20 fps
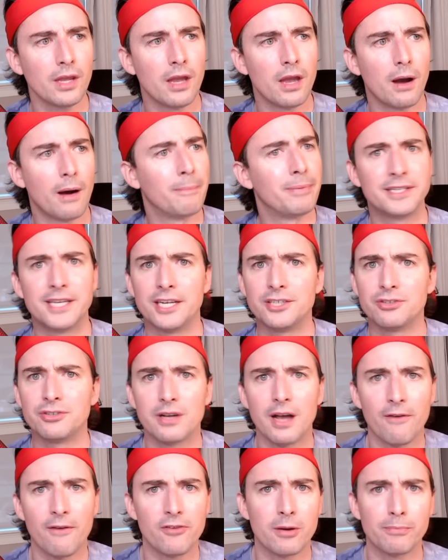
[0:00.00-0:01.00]
Potential
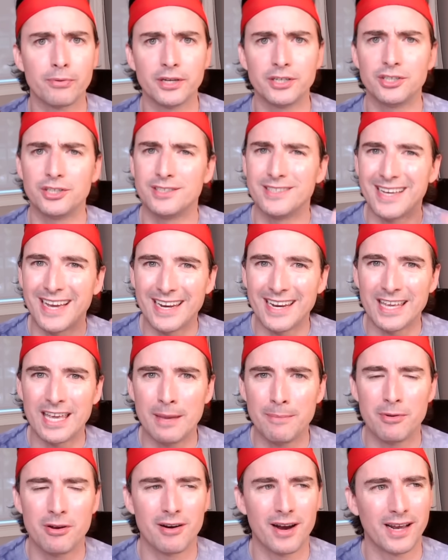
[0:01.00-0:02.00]
covenant breaches, you got to
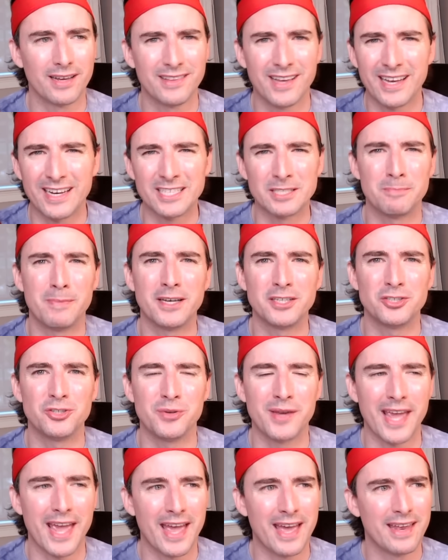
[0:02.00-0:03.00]
keep your eye on that as best you
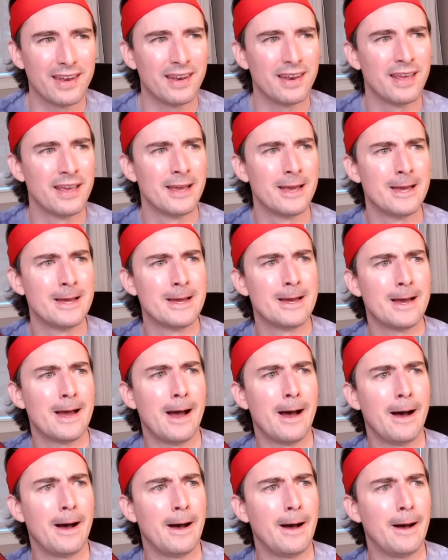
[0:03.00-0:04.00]
can.
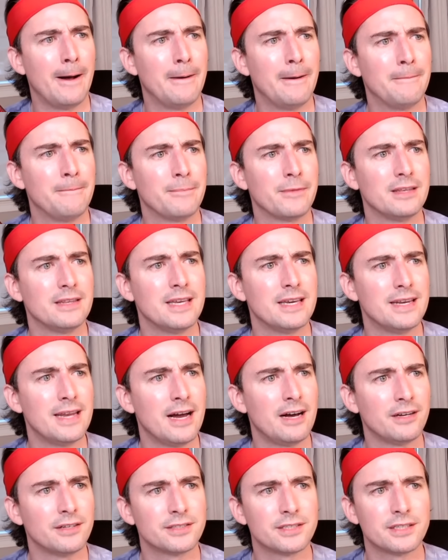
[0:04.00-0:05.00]
The
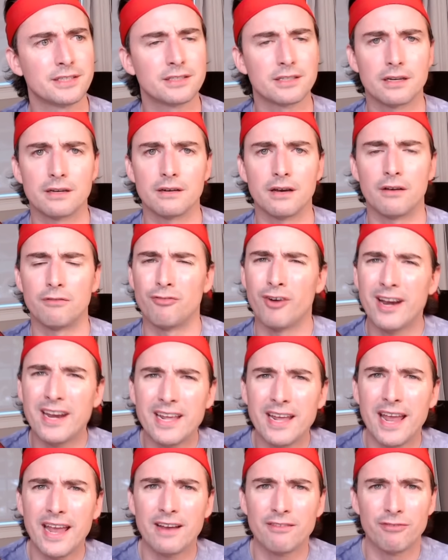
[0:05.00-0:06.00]
analysis of
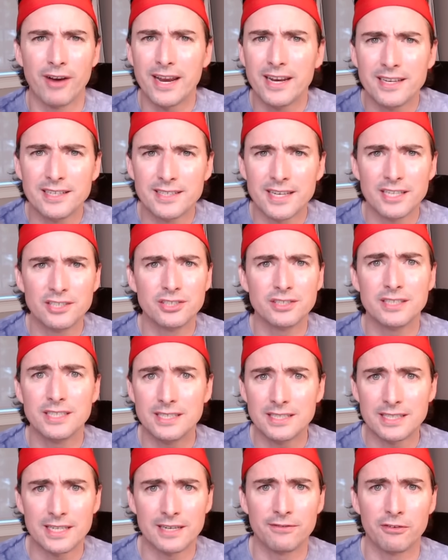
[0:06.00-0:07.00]
ratings
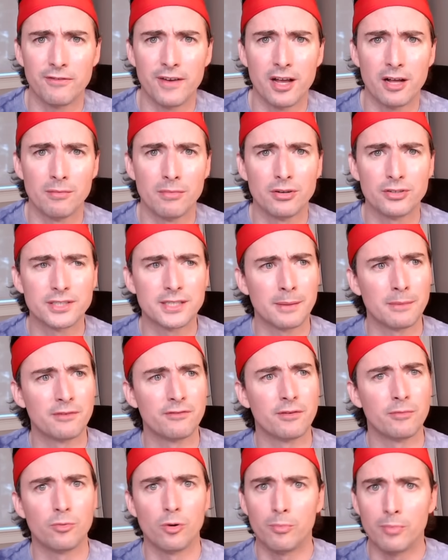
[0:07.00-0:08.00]
agencies, if available, some of
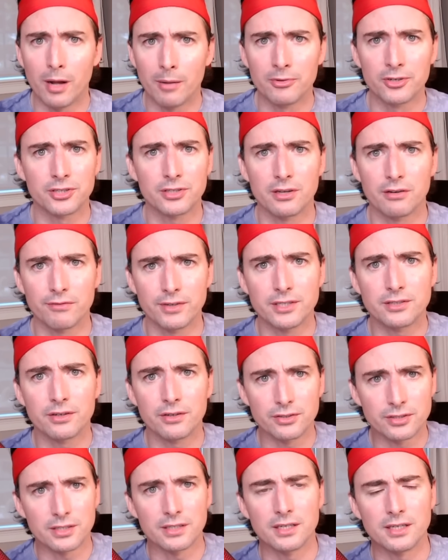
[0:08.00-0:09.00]
them will publish their
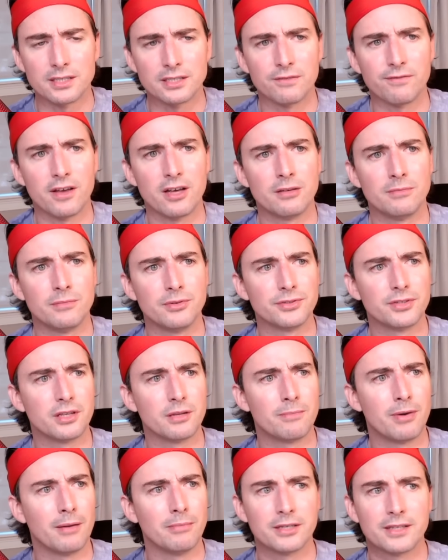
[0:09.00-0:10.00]
research and it's available to the
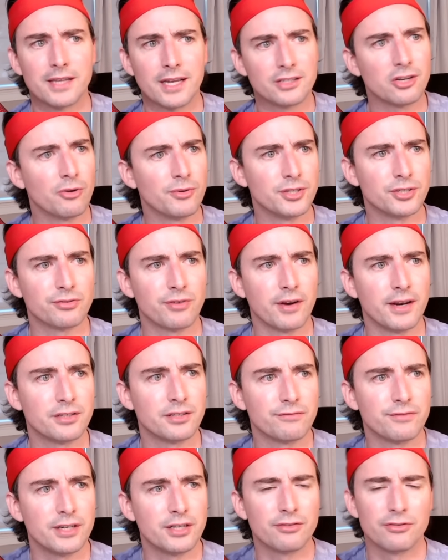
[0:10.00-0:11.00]
public. That's always great
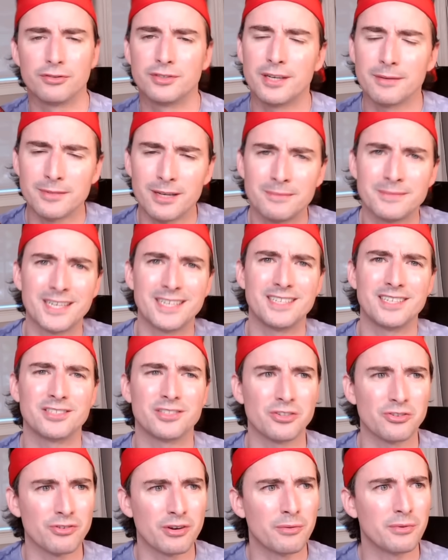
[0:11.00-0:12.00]
to read through. Sometimes I
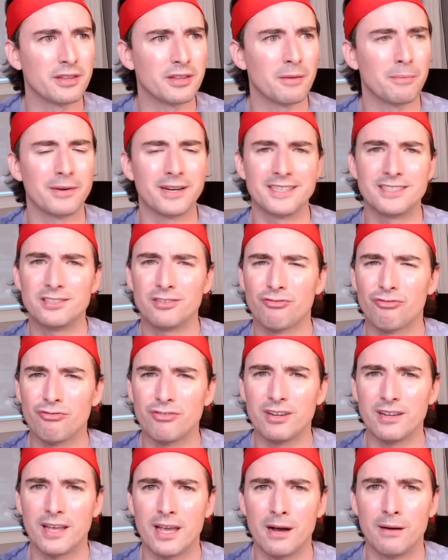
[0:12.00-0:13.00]
disagree with it, but it's still
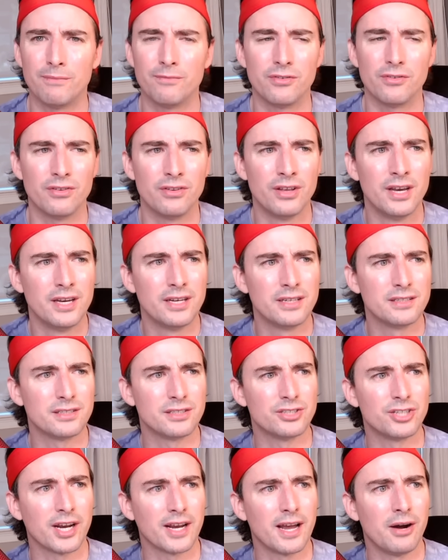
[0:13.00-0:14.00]
really helpful to
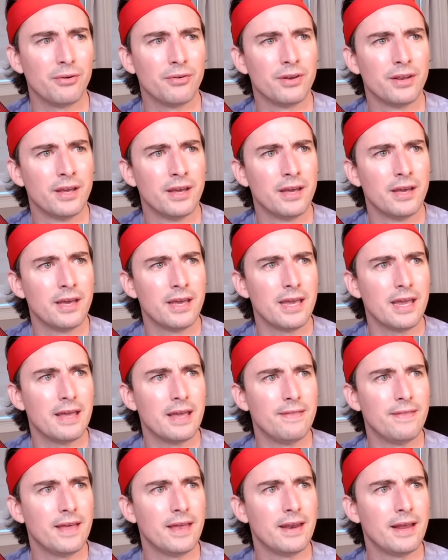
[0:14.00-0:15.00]
check out.
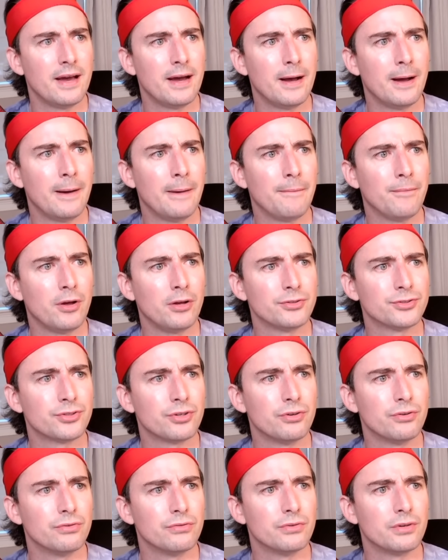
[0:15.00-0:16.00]
And then
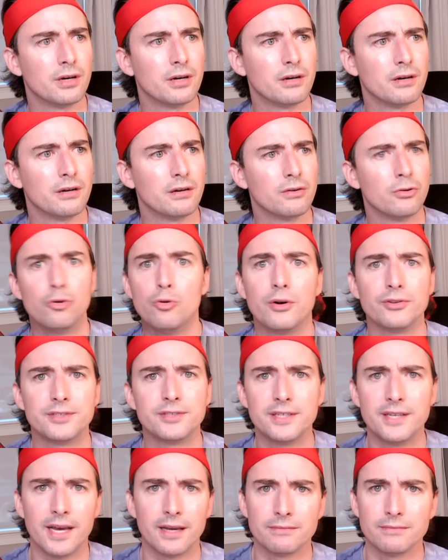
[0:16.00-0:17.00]
also, who owns
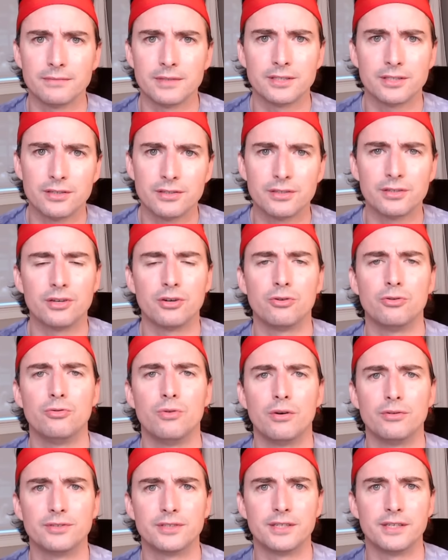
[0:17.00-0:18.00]
the debt? It's good to know who
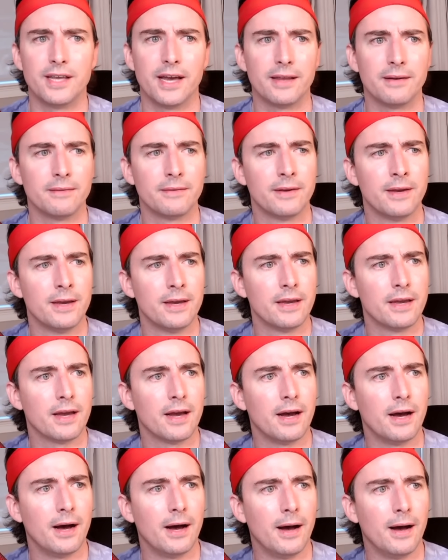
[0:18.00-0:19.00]
owns the debt.
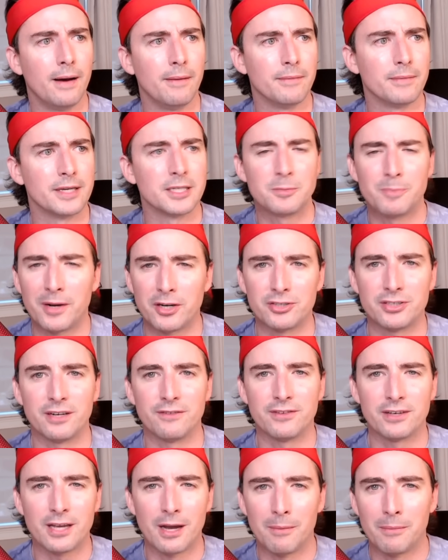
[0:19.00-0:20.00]
Especially
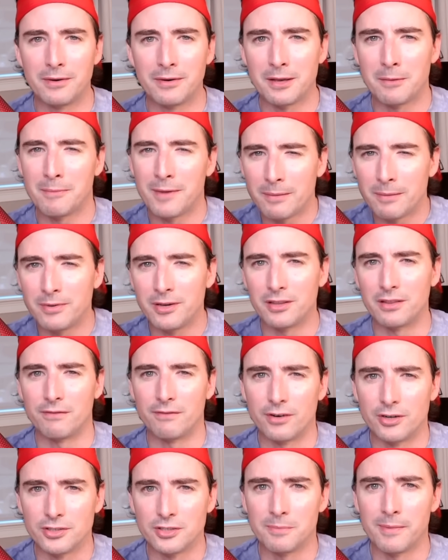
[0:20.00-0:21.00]
if the company might be on the
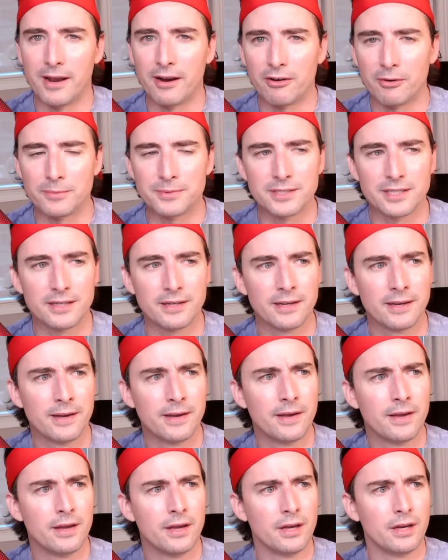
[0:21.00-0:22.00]
verge of bankruptcy.
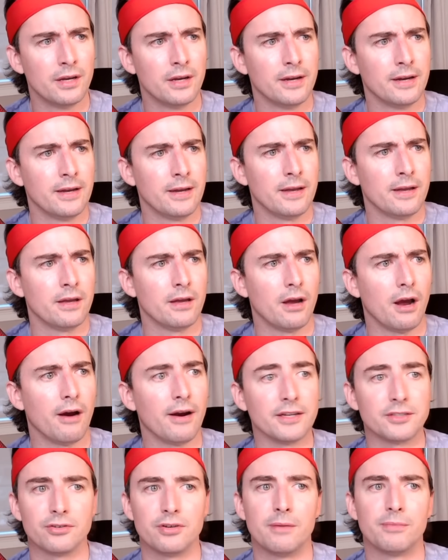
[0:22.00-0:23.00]
All
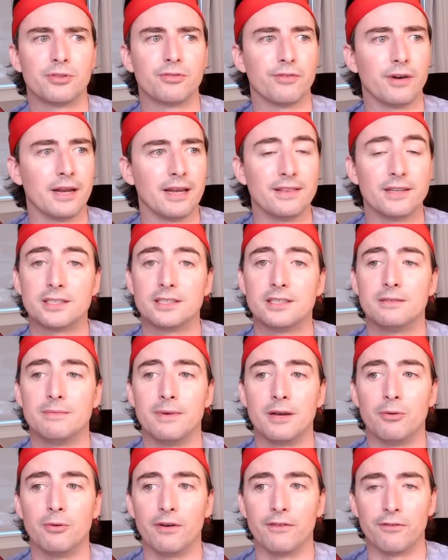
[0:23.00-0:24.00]
right, so number 3, and this is a
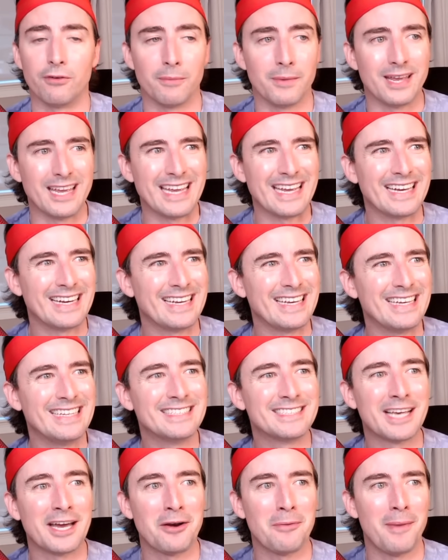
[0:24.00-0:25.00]
big one for me.
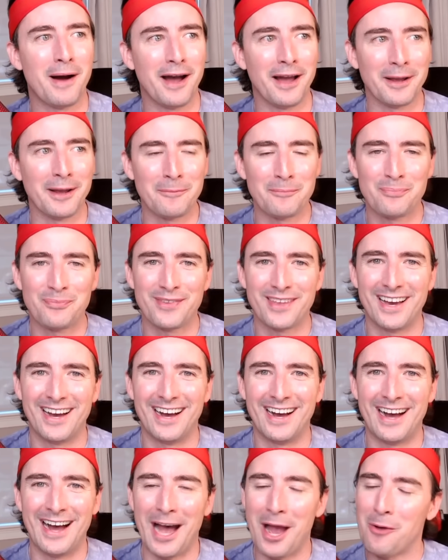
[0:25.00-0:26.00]
Insider buying.
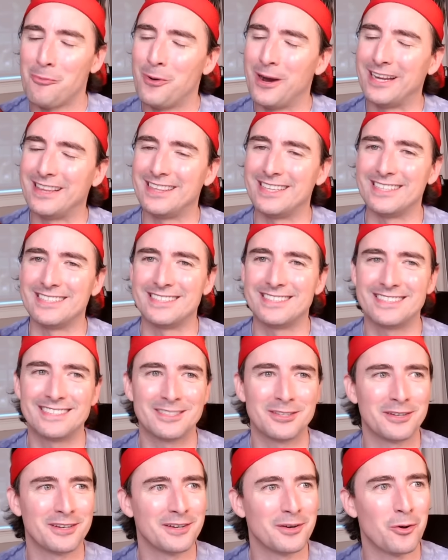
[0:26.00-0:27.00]
I weight this
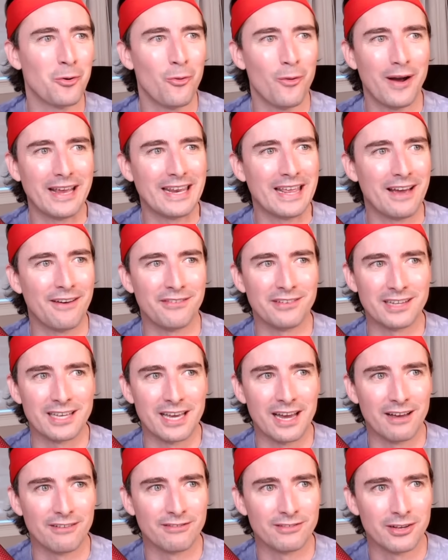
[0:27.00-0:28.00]
quite
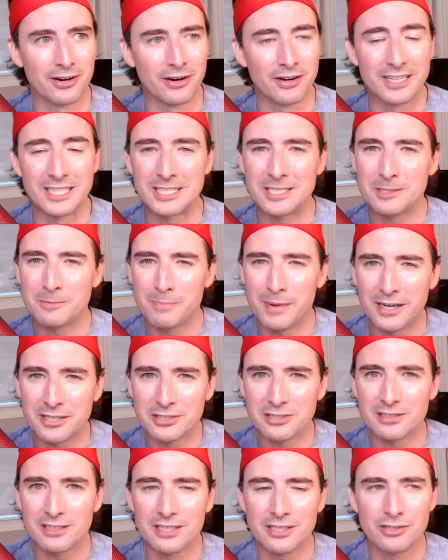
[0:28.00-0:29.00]
heavily, I've learned,
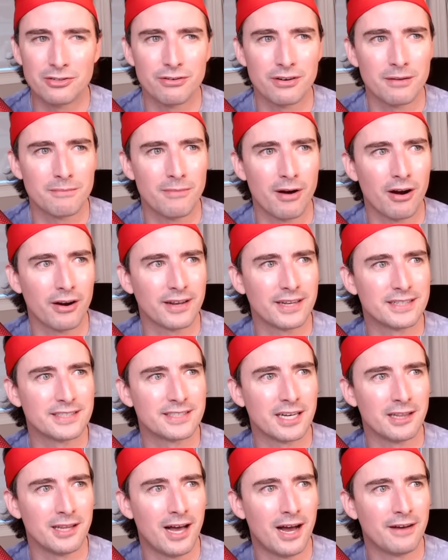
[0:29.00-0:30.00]
especially during market
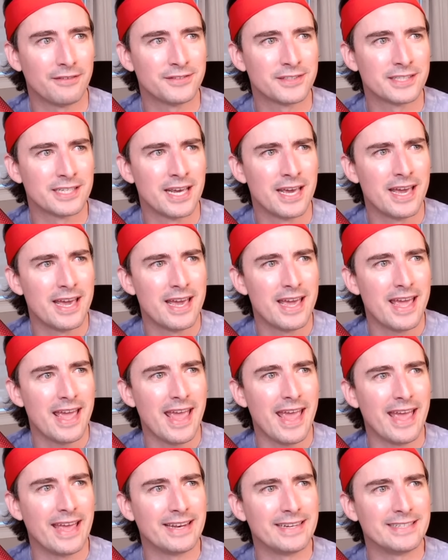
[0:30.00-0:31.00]
sell-offs.
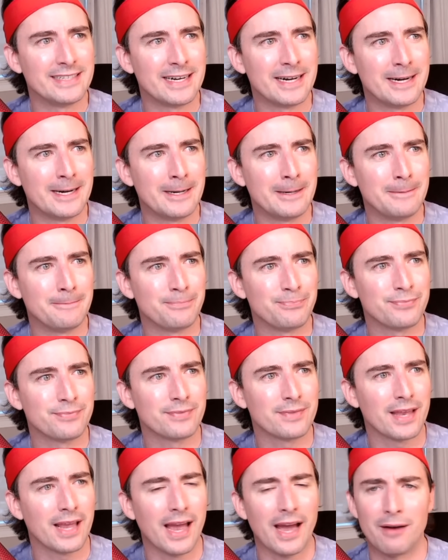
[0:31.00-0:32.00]
And
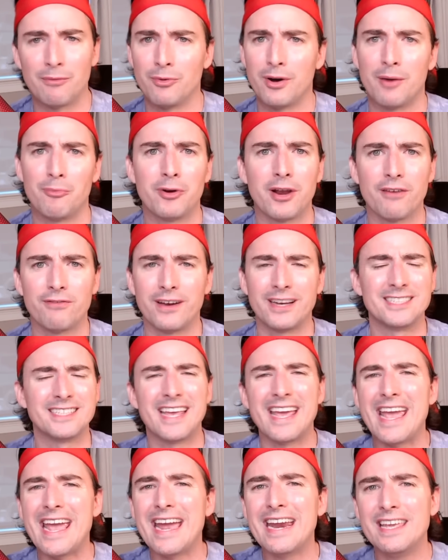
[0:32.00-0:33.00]
what I find is
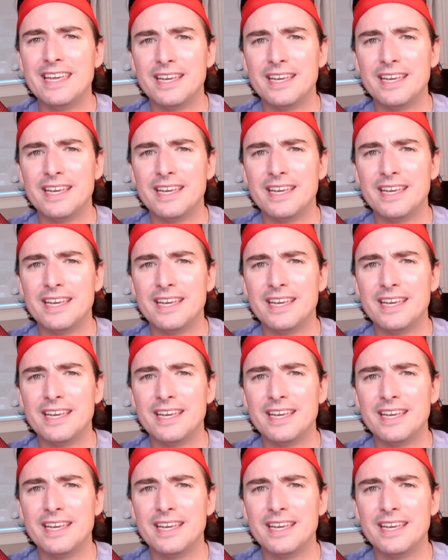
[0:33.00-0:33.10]
that any